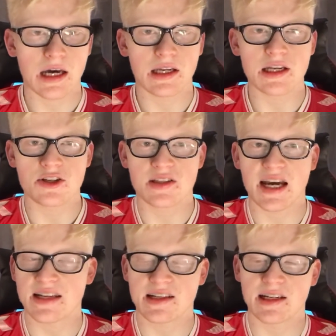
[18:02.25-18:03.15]
he just
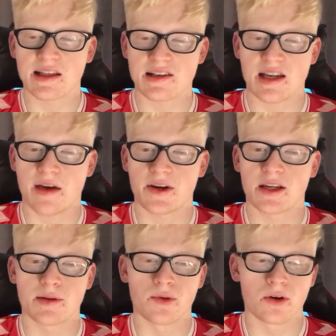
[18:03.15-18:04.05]
tactically doesn't have it
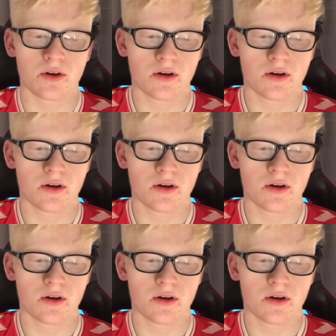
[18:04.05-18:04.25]
anymore.